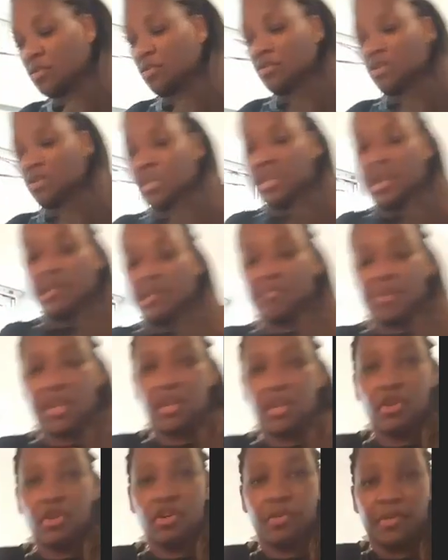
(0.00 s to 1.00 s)
you can pick
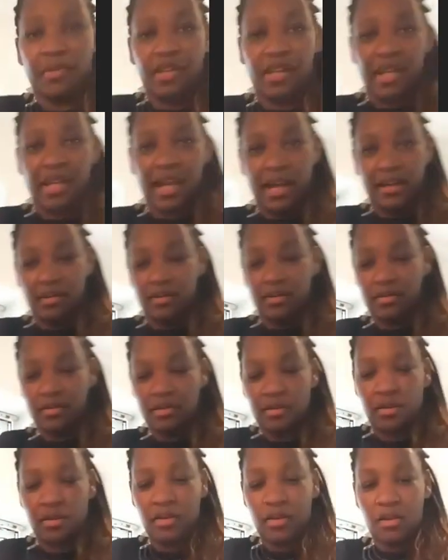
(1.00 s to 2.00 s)
it up and you can
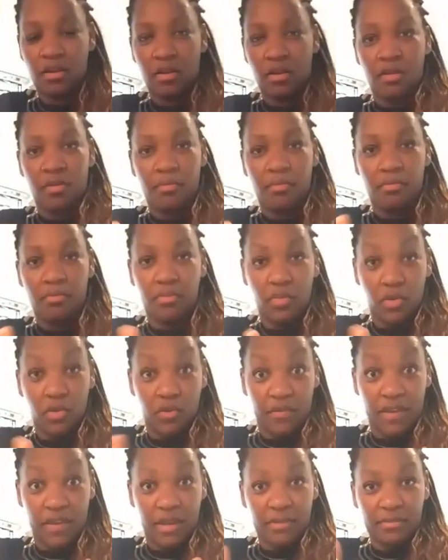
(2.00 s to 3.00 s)

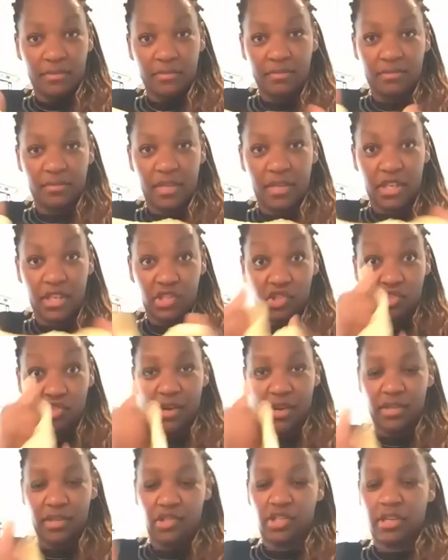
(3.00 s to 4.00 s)
move it. It's
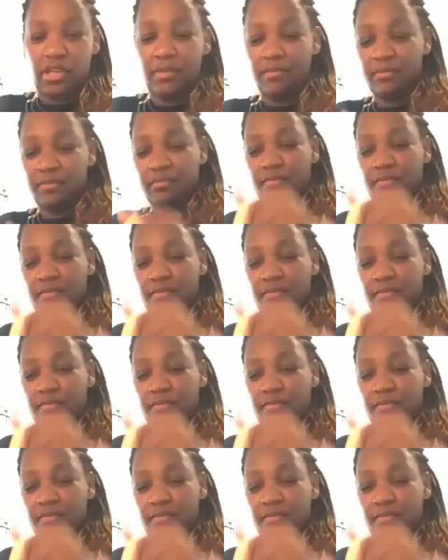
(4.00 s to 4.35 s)
stretchy.